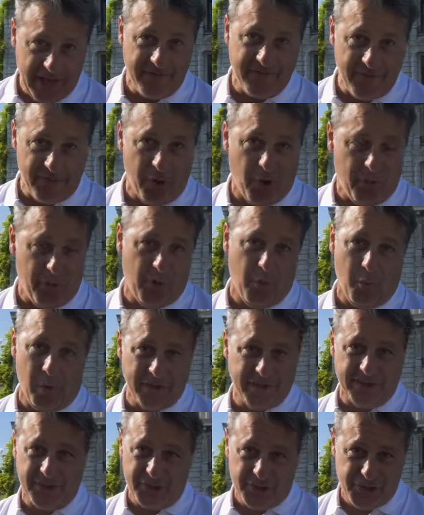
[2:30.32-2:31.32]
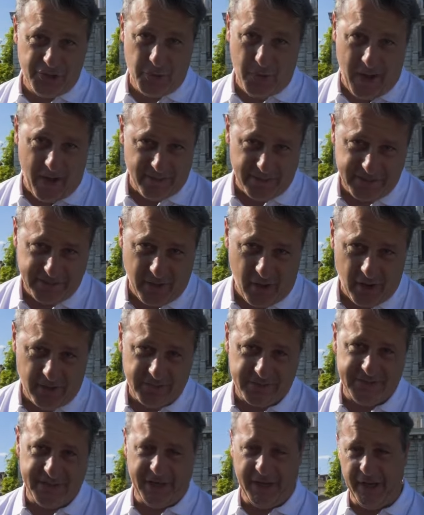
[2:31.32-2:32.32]
even though there wasn't a true
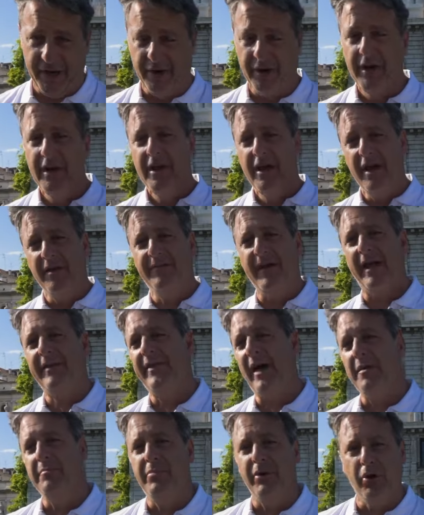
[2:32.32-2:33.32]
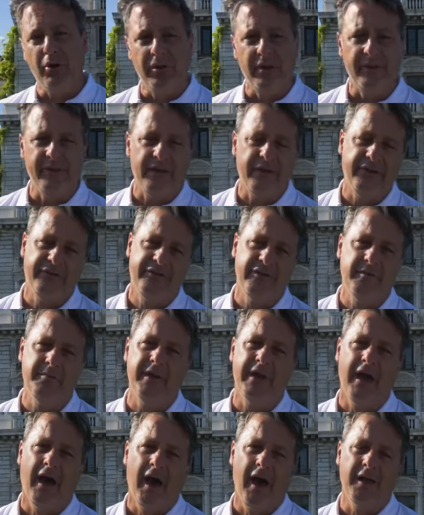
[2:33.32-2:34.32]
aristocracy here. In fact, that building that you see
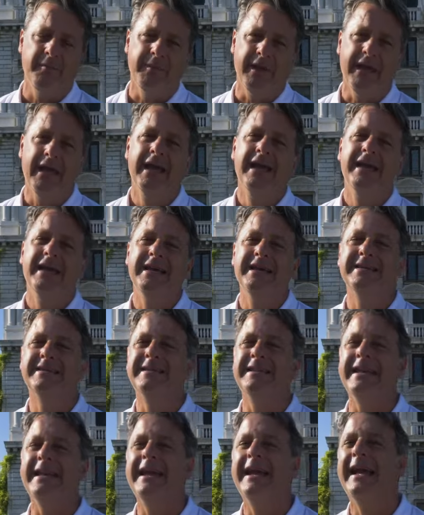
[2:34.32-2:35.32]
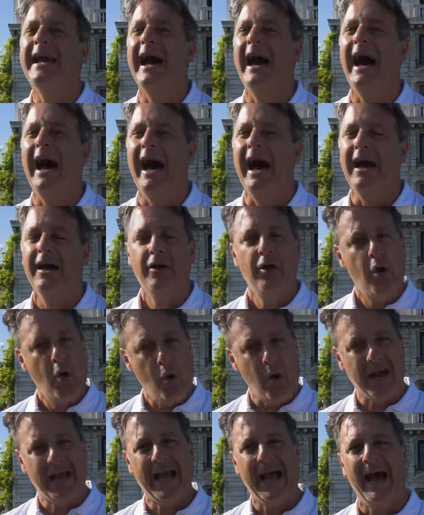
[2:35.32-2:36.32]
behind me is the Ca,
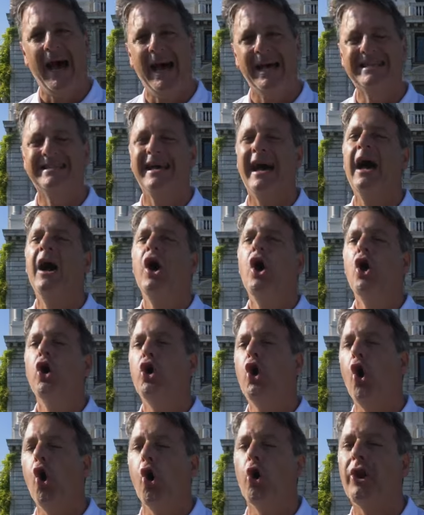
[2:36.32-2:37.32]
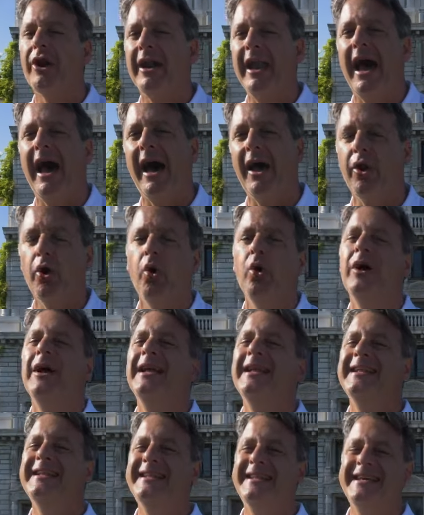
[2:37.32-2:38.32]
or Casa Cornaro
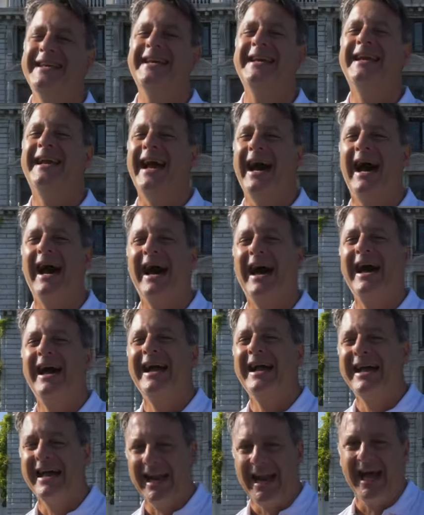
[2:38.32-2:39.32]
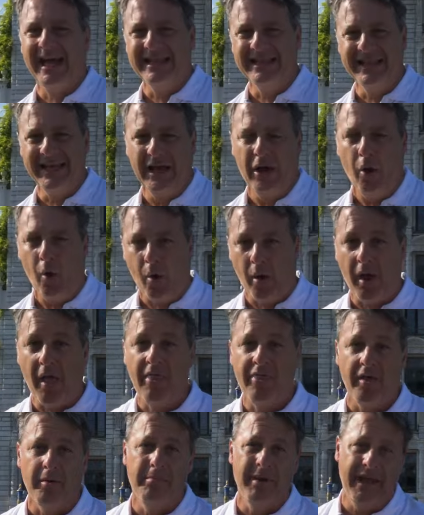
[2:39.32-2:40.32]
di Ca Grande, or
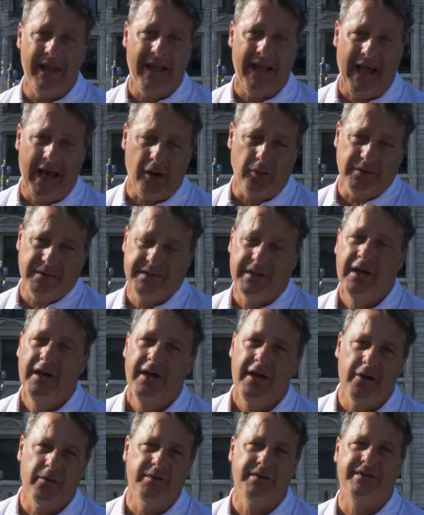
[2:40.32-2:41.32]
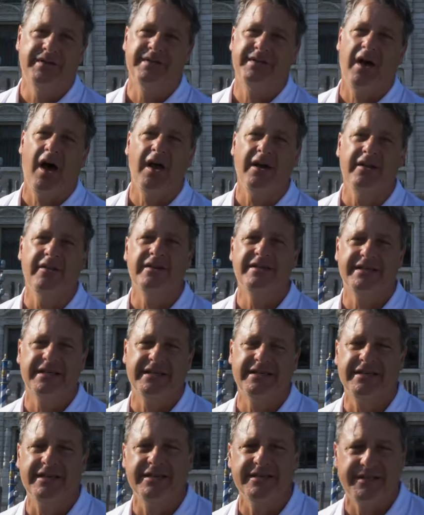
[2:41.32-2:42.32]
the Big House. It was designed in the
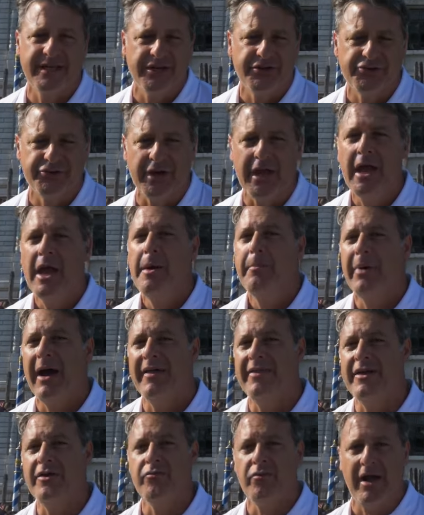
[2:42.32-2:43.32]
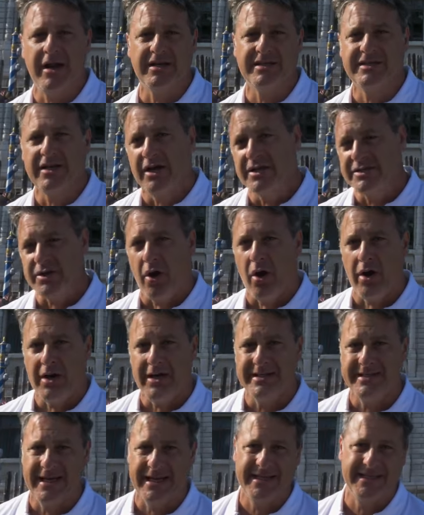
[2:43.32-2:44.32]
16th century by the Renaissance
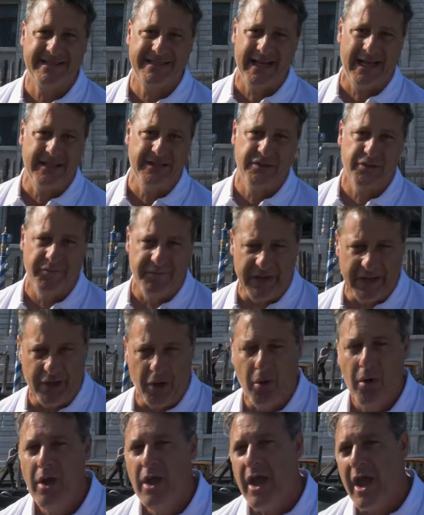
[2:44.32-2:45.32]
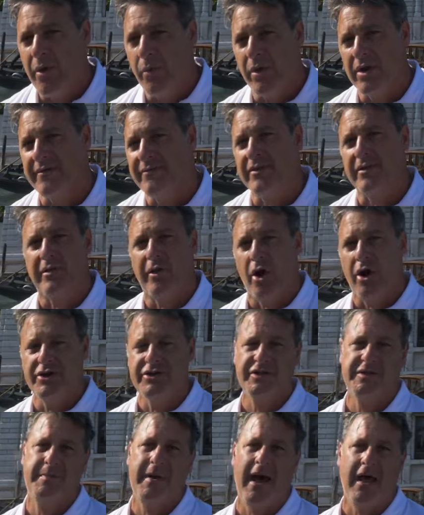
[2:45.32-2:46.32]
architect Sansovino and one of the
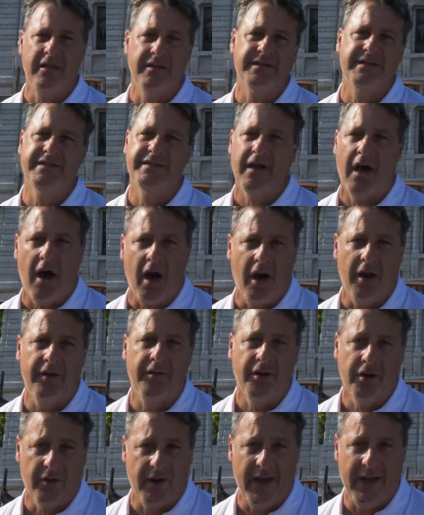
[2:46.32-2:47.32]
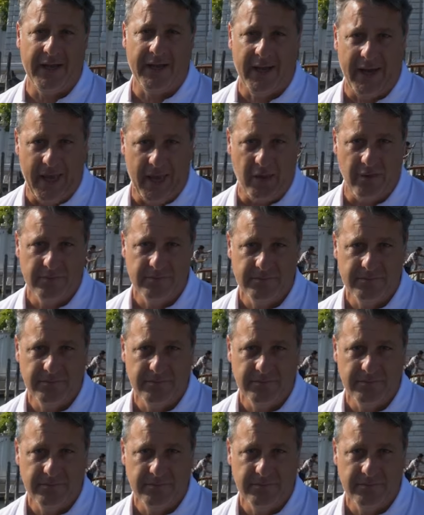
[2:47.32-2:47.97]
largest palaces on the Grand Canal.